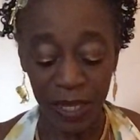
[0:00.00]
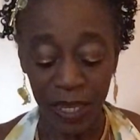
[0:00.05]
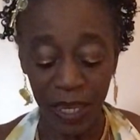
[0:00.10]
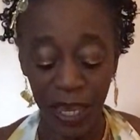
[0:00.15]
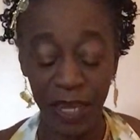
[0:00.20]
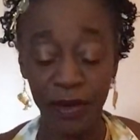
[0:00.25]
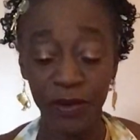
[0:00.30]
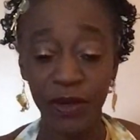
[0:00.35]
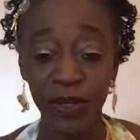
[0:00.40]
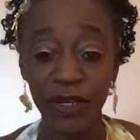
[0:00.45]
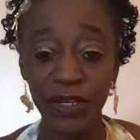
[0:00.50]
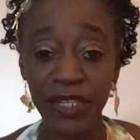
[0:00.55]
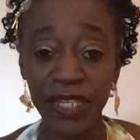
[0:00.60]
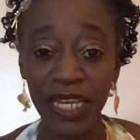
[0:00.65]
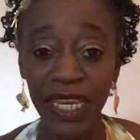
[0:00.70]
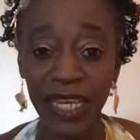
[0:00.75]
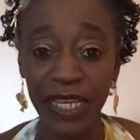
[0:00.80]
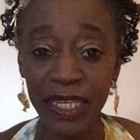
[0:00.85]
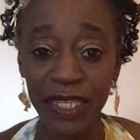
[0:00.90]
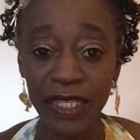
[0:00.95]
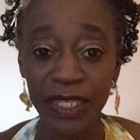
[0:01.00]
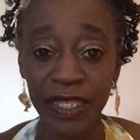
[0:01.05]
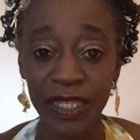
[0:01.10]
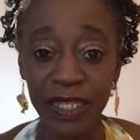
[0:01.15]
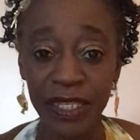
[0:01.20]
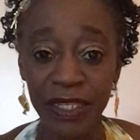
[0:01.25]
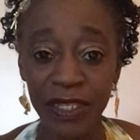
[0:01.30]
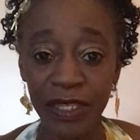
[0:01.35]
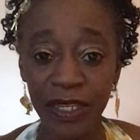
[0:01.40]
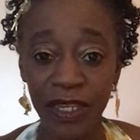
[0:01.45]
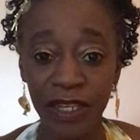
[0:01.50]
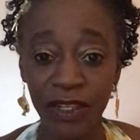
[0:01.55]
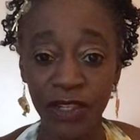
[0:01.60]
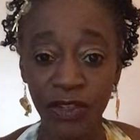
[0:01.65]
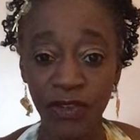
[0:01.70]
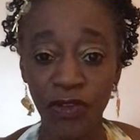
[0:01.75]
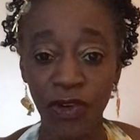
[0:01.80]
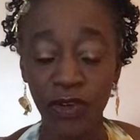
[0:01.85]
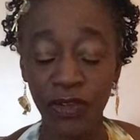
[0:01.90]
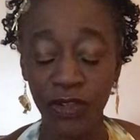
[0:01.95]
And you can take these
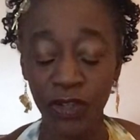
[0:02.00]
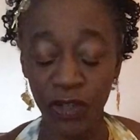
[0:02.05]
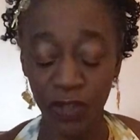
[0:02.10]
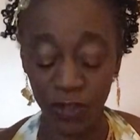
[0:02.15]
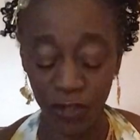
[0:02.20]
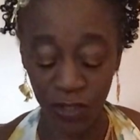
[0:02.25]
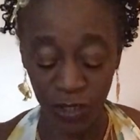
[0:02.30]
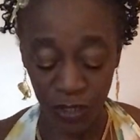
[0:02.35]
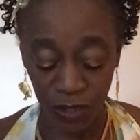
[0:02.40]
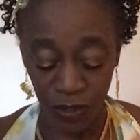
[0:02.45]
structured